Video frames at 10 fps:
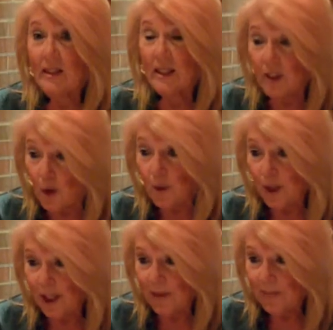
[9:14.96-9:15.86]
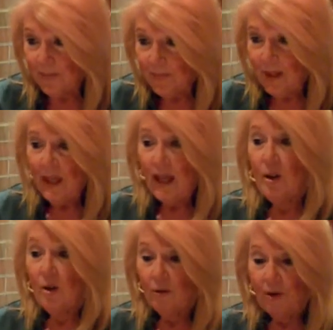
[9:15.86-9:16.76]
Gaudoni,
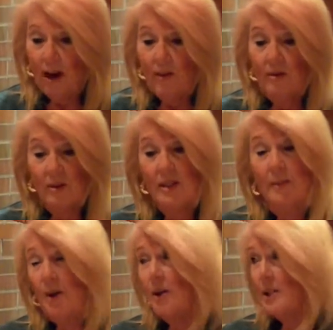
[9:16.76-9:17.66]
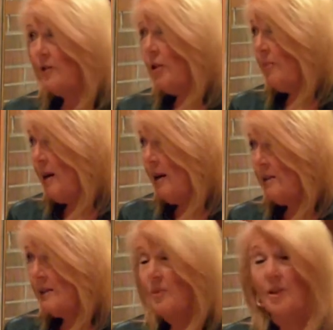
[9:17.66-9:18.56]
and her father is the boss of all
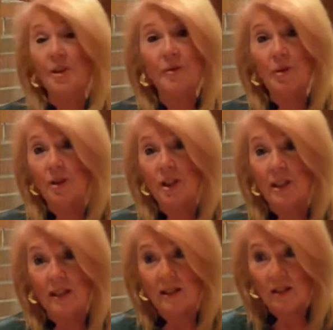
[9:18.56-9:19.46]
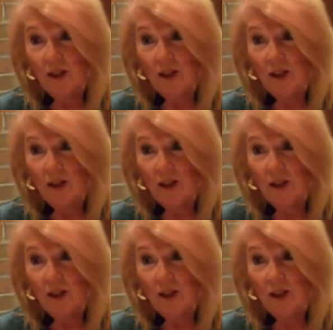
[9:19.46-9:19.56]
bosses, which of course she doesn't